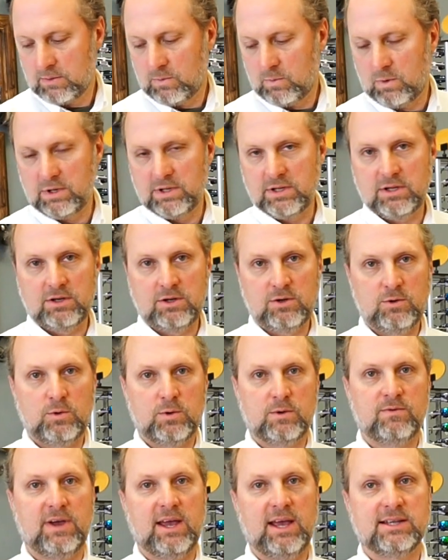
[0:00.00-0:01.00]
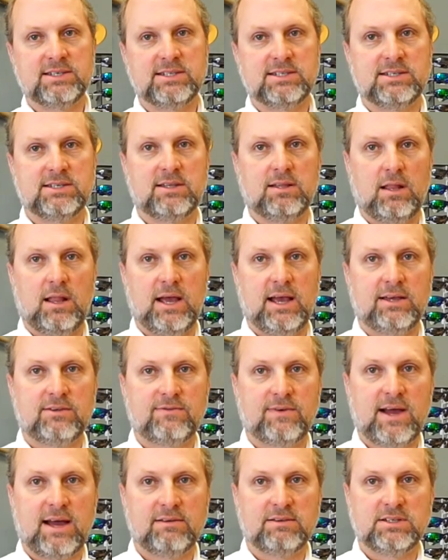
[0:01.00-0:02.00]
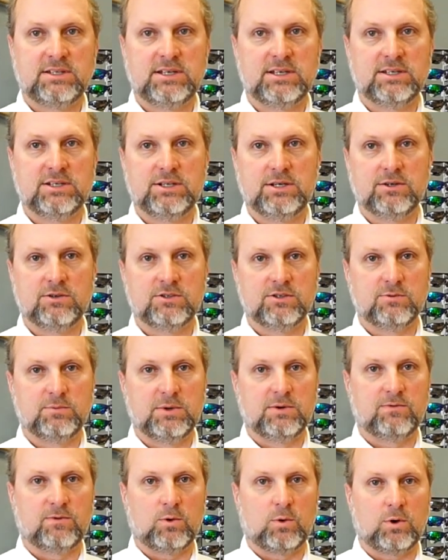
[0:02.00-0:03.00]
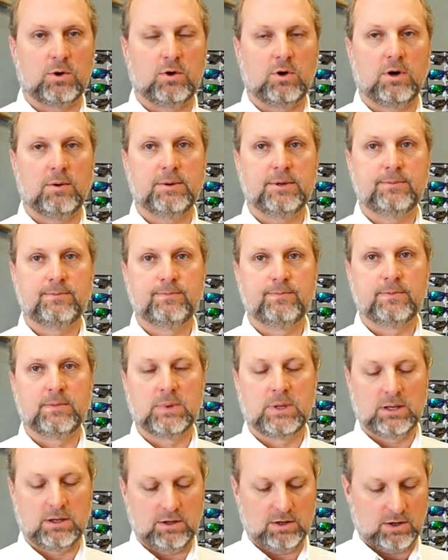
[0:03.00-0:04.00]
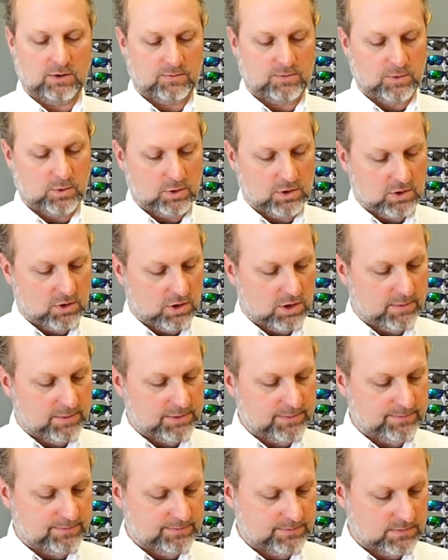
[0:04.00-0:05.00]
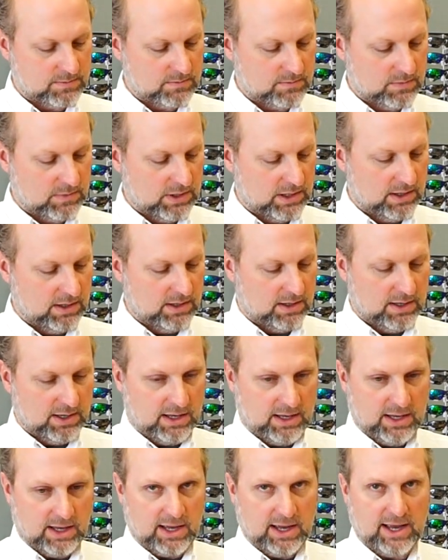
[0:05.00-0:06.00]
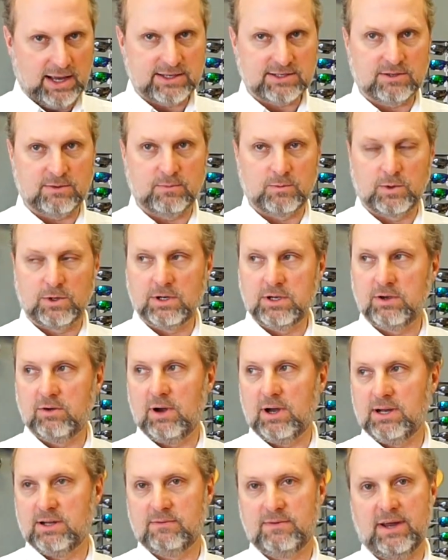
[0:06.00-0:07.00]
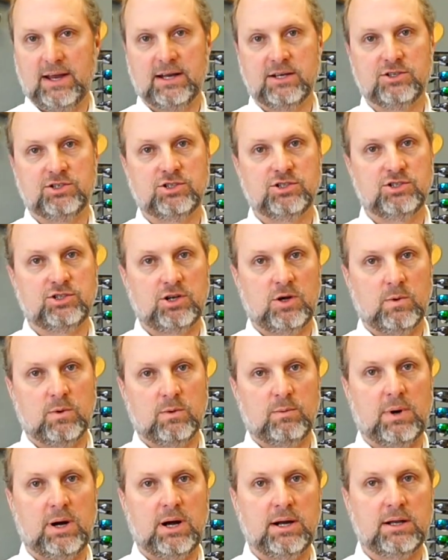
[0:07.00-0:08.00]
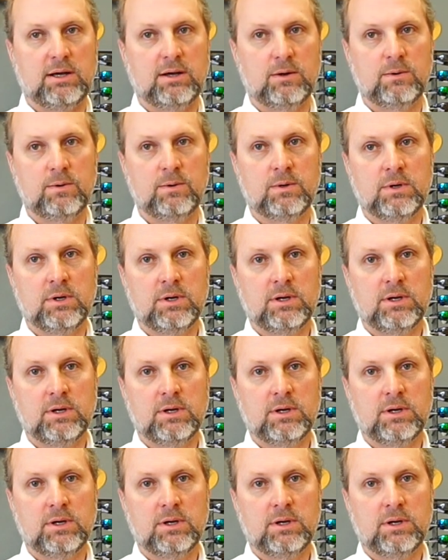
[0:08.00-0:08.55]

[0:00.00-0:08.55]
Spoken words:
One of the new advances in the last 5 to 10 years has been fluorocarbon. You know, fluorocarbon has some really great advantages. You know, with mono,